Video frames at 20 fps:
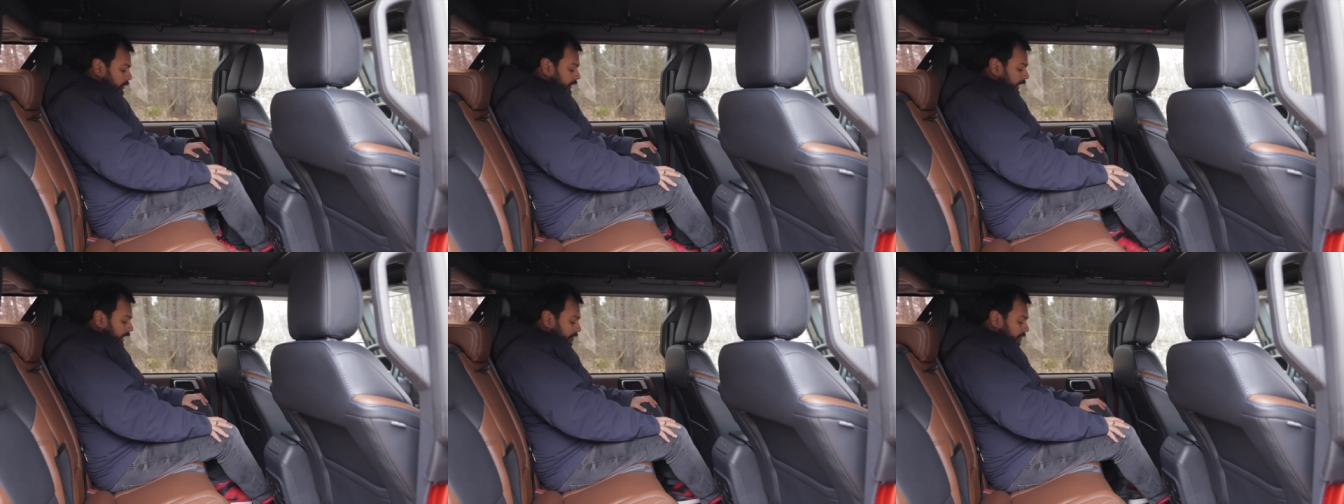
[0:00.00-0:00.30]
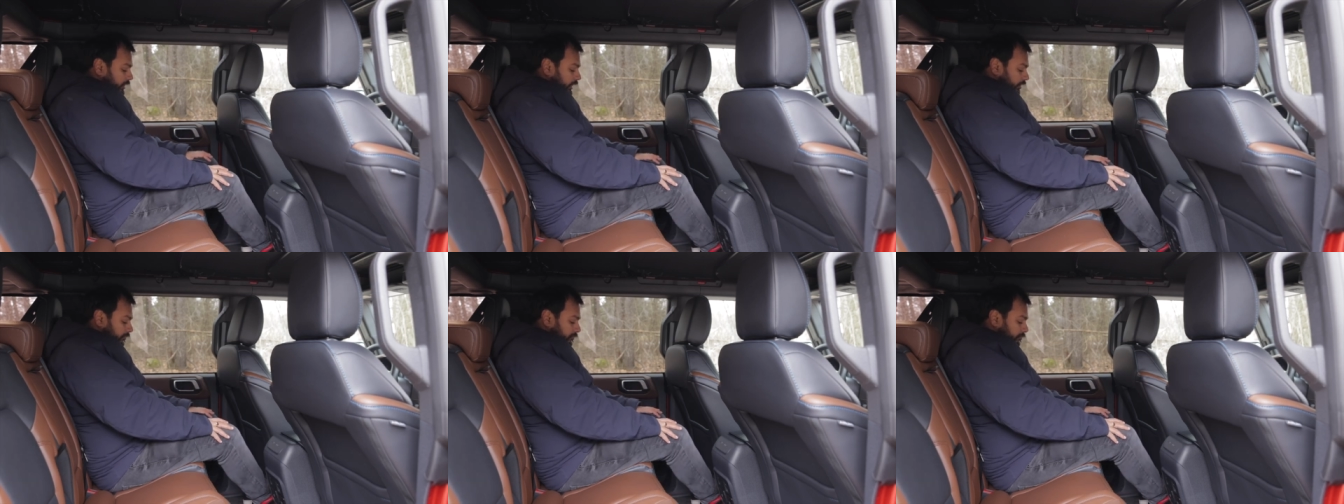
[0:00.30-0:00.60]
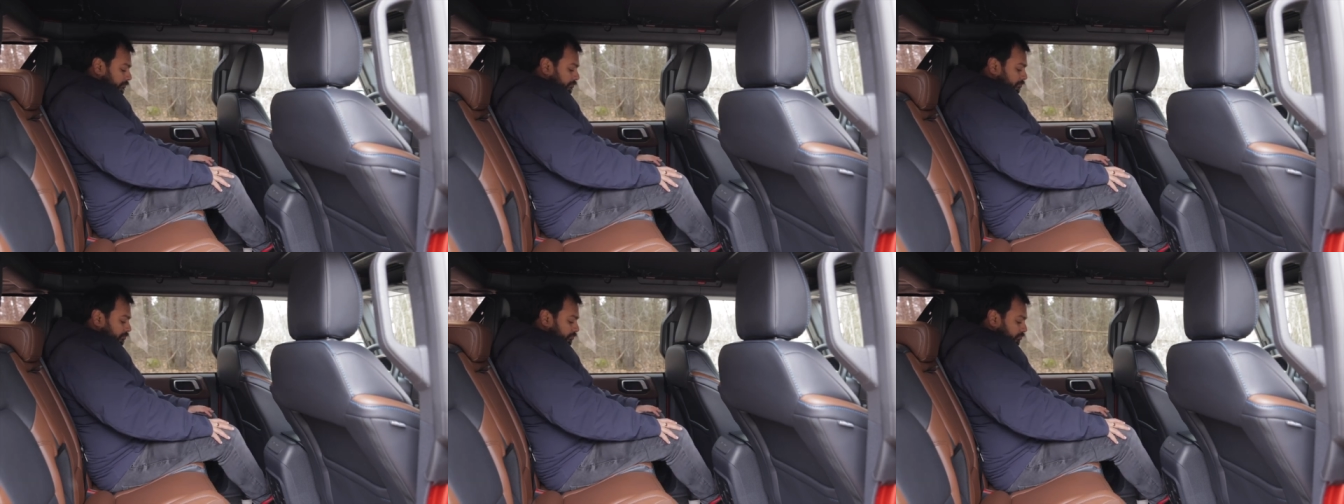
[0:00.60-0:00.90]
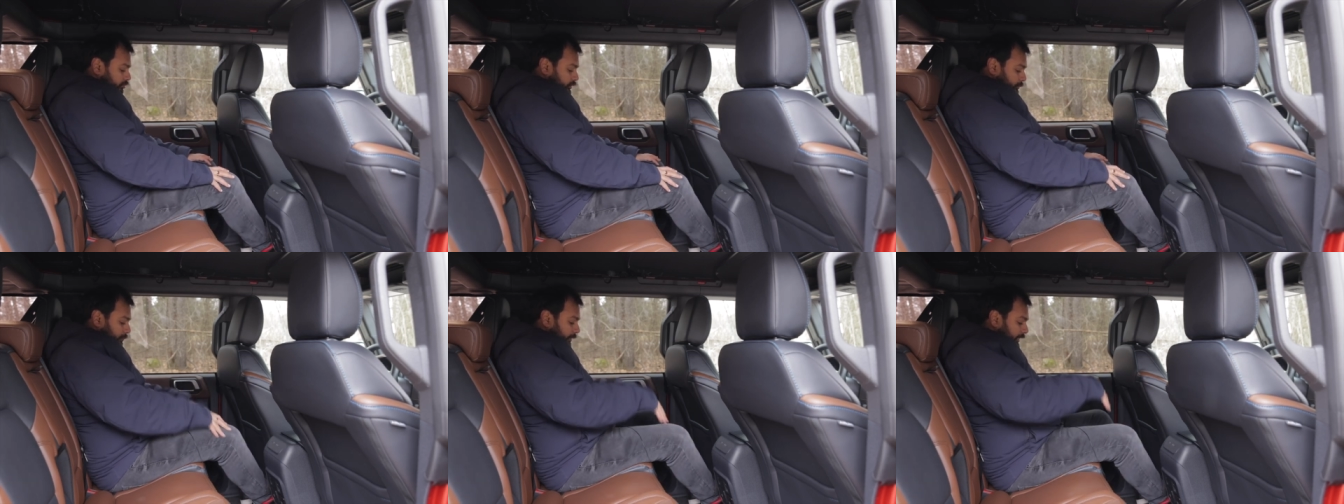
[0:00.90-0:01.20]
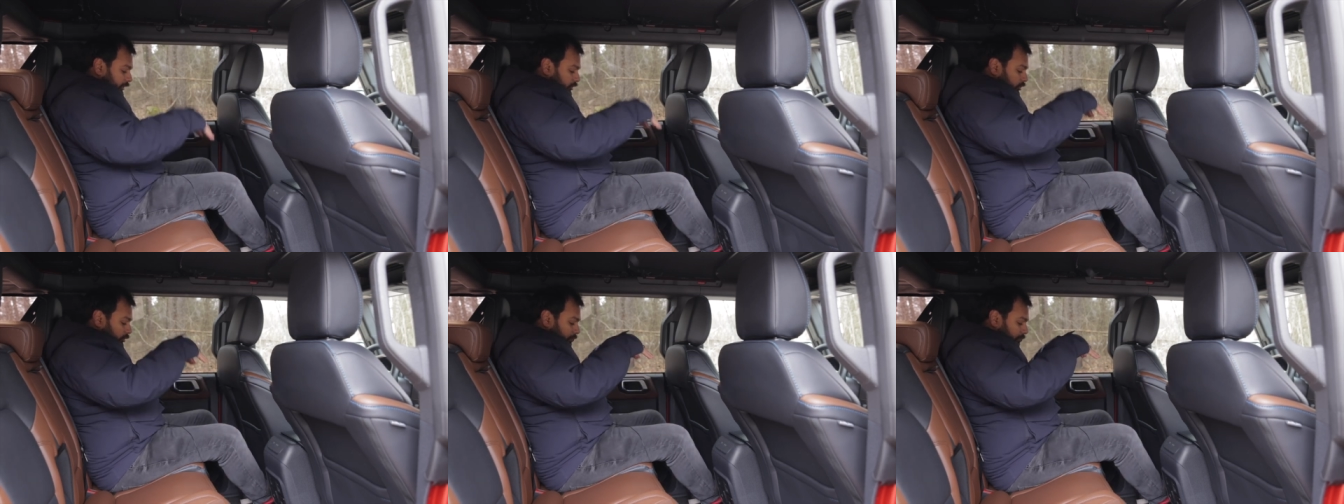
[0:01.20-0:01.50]
I have enough
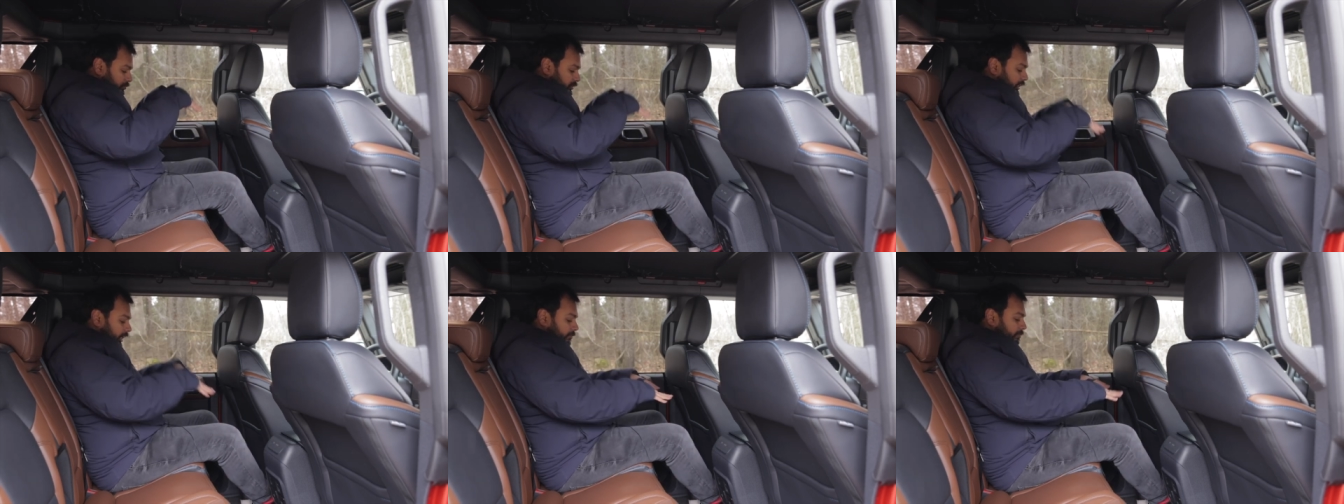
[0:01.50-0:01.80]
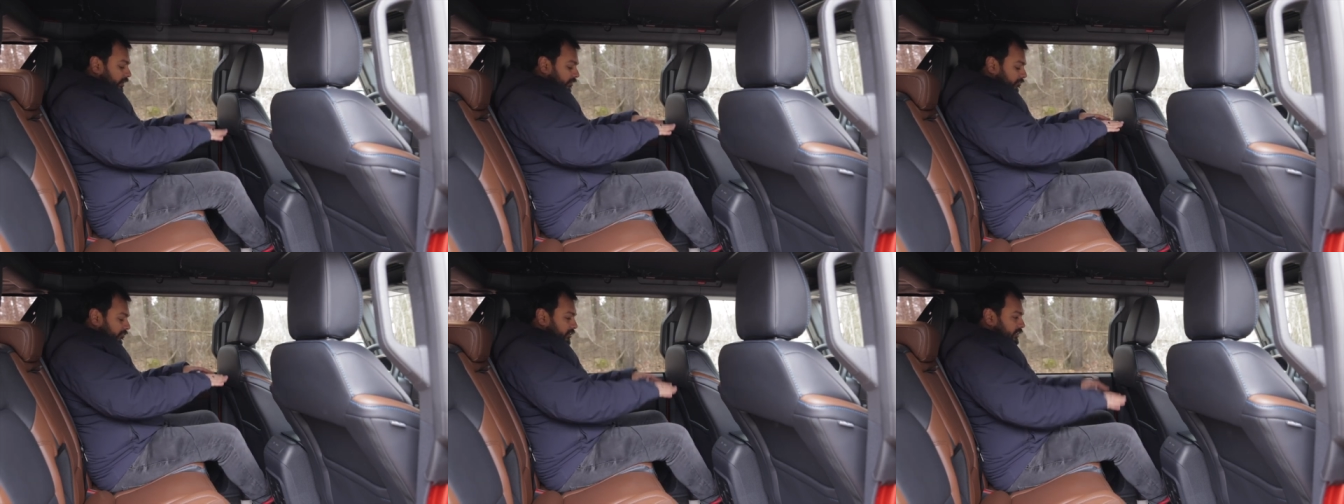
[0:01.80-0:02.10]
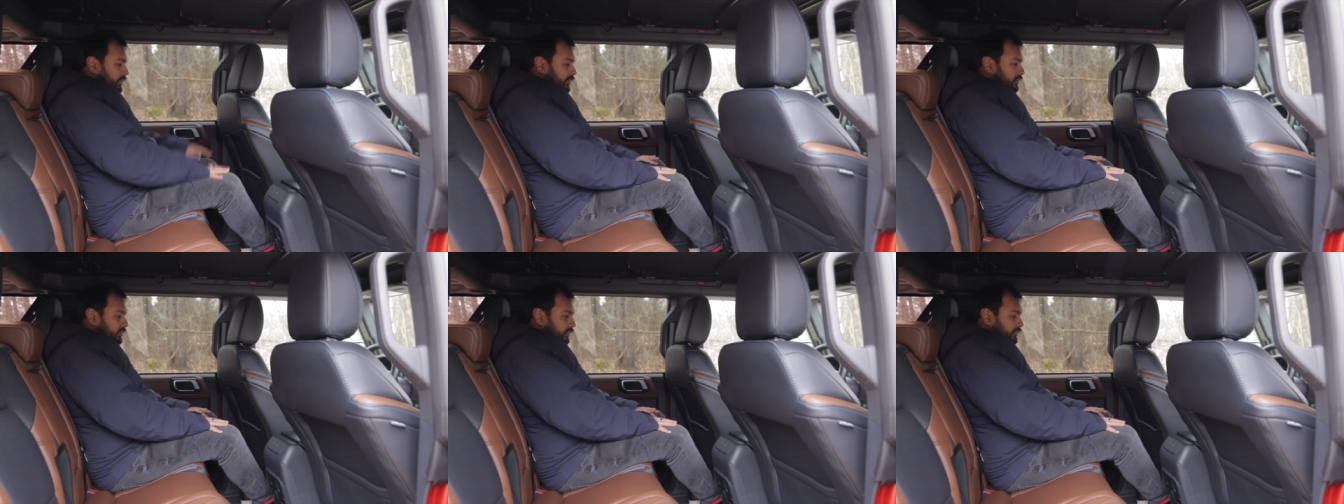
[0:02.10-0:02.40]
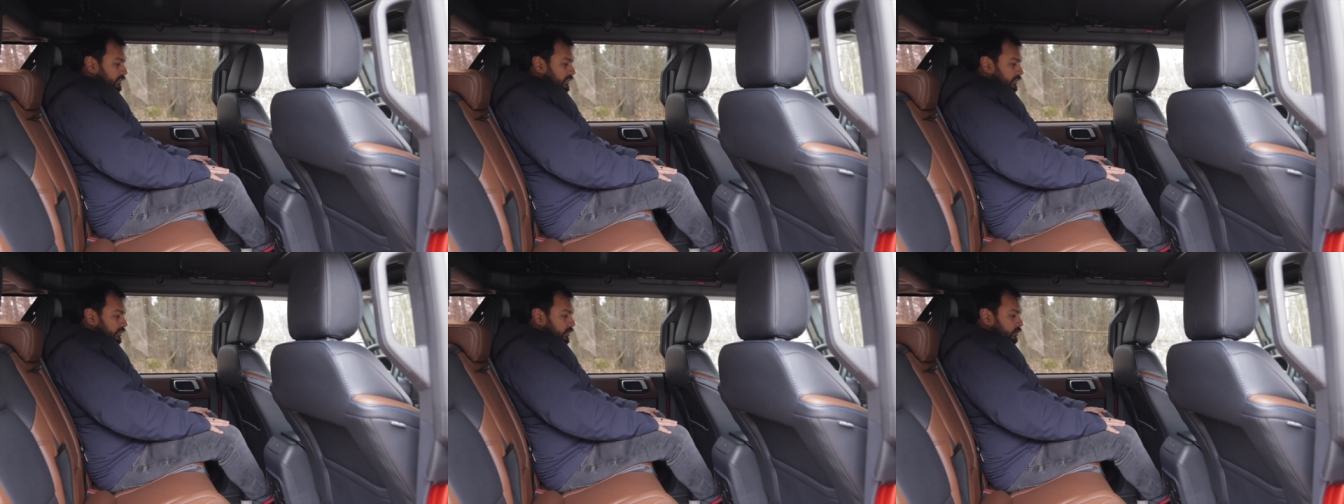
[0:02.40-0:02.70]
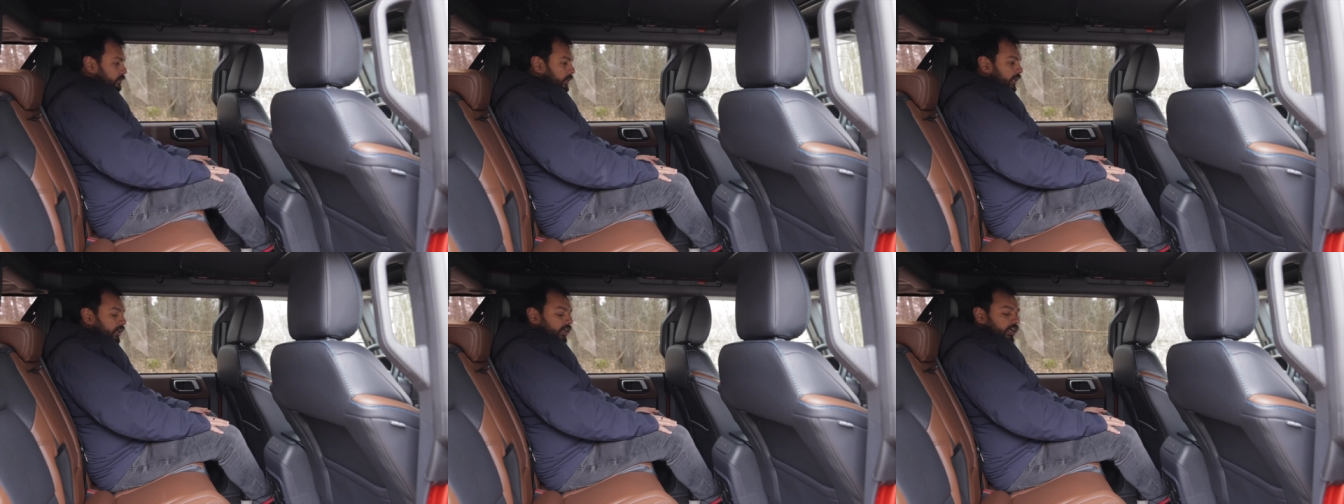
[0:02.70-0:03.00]
space to tuck my feet under the seat as
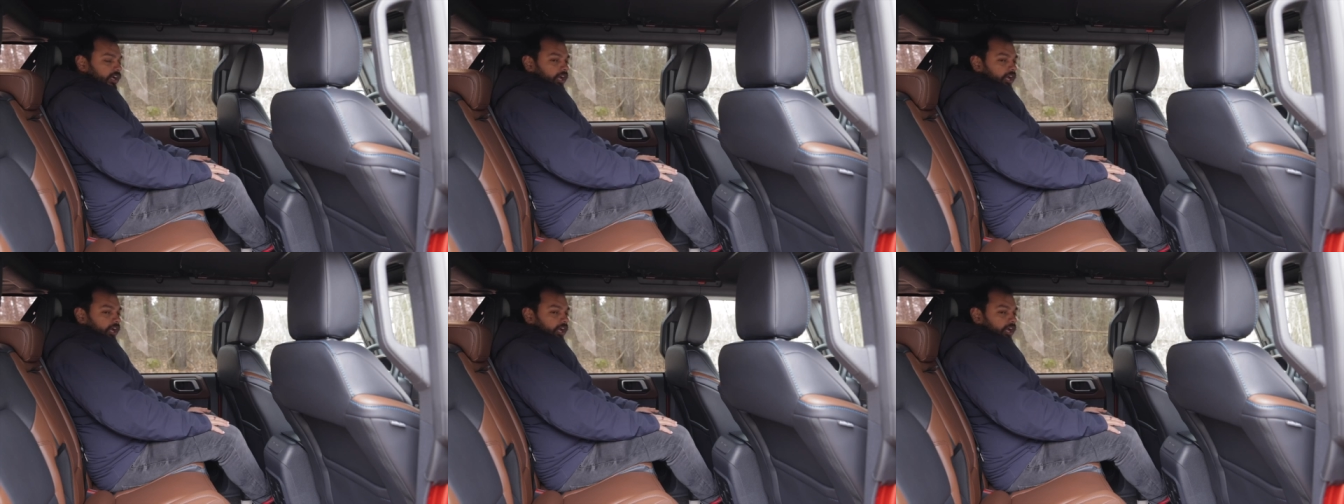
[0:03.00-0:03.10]
well.